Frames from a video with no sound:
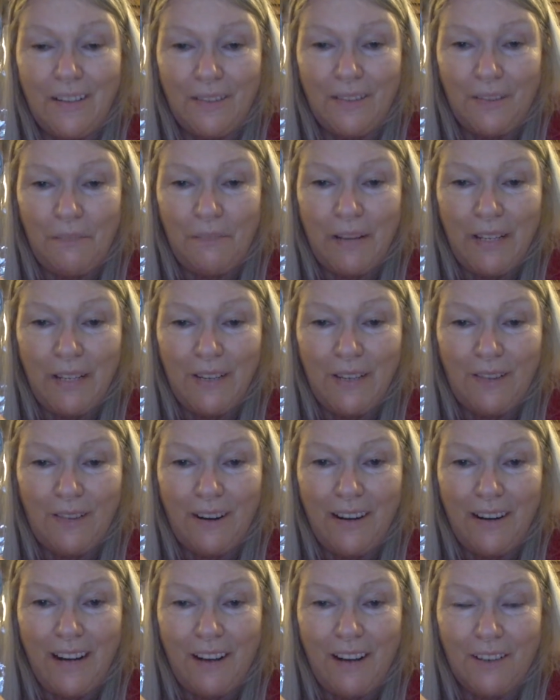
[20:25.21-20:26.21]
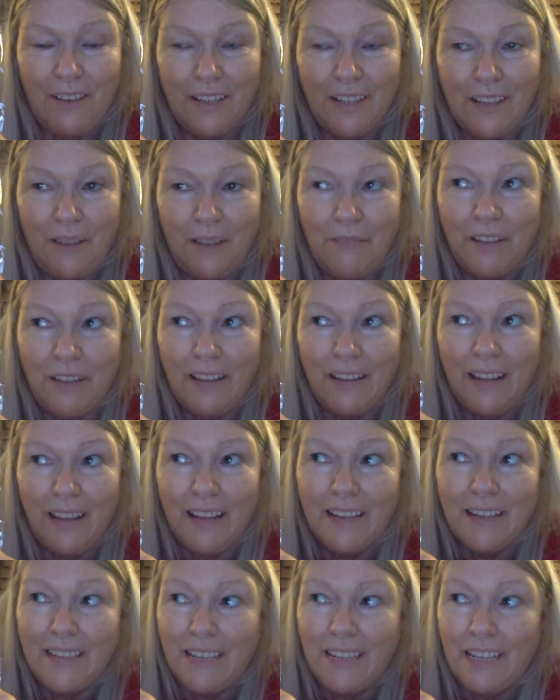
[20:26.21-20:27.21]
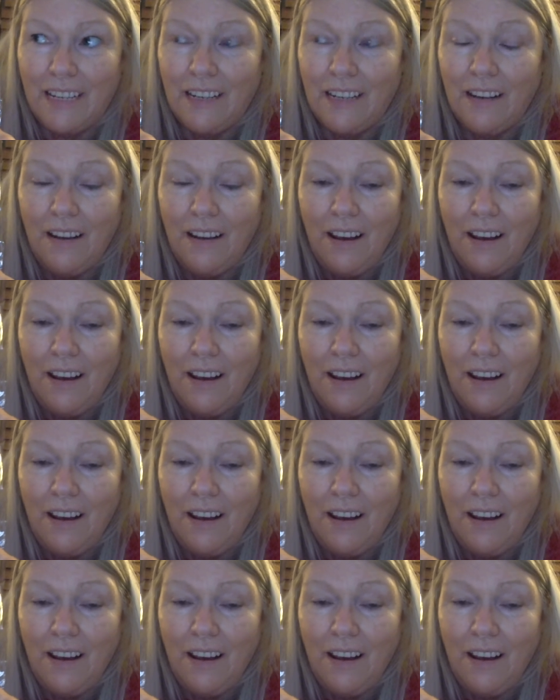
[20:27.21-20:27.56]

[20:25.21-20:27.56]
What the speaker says: the pins right now because I'm collecting